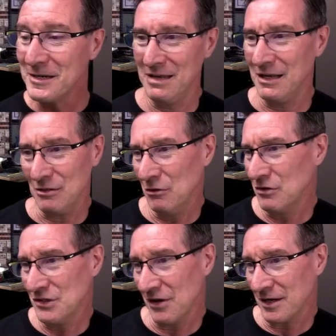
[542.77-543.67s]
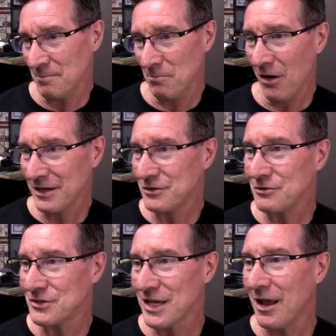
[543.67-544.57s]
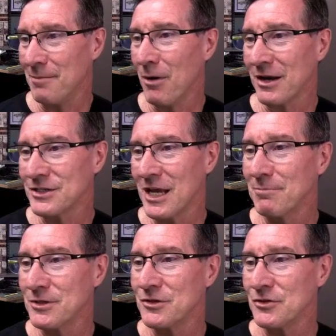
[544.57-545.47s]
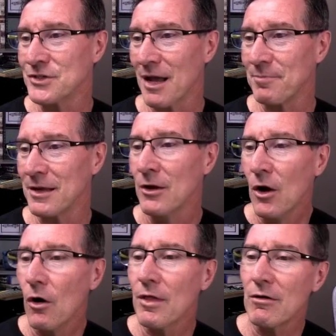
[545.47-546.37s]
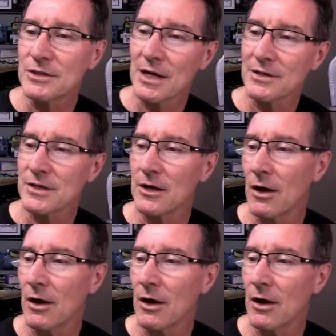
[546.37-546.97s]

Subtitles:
It looks like it might do so. It might attempt to do something, although it doesn't.